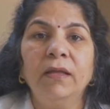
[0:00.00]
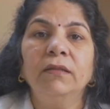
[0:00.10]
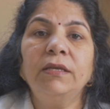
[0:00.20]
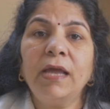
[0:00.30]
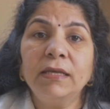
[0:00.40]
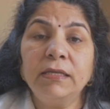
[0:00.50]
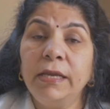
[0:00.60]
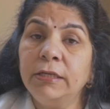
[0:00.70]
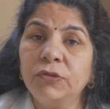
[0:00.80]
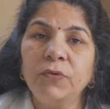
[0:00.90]
It
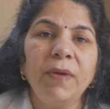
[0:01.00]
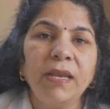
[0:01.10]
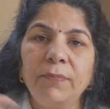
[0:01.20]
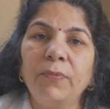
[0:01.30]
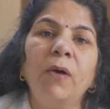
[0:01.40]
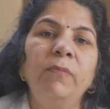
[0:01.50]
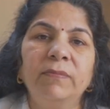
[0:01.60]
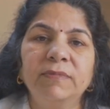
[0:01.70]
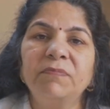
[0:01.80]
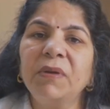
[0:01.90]
leads to many
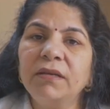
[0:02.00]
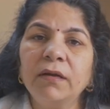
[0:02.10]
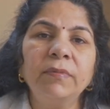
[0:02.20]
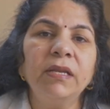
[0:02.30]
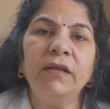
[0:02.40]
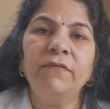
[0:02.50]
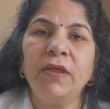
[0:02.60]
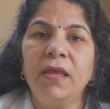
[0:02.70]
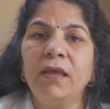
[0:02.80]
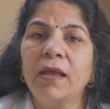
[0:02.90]
problems: preterm
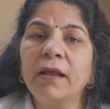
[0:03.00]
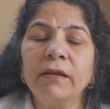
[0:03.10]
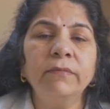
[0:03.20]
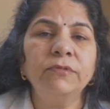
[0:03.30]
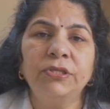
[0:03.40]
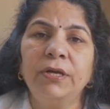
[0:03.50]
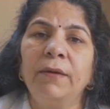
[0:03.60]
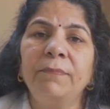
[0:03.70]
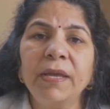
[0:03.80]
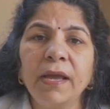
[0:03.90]
delivery,
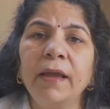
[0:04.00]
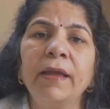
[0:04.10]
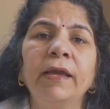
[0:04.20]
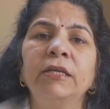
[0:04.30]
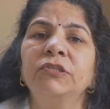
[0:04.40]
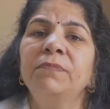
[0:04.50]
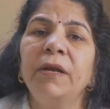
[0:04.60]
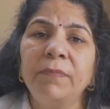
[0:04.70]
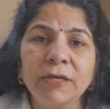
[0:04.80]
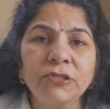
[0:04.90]
eclampsia, PIH,
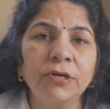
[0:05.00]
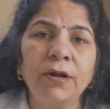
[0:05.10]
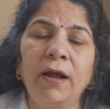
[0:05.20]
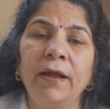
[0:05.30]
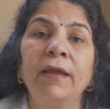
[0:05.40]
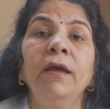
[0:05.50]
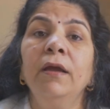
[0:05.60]
blood pressure high,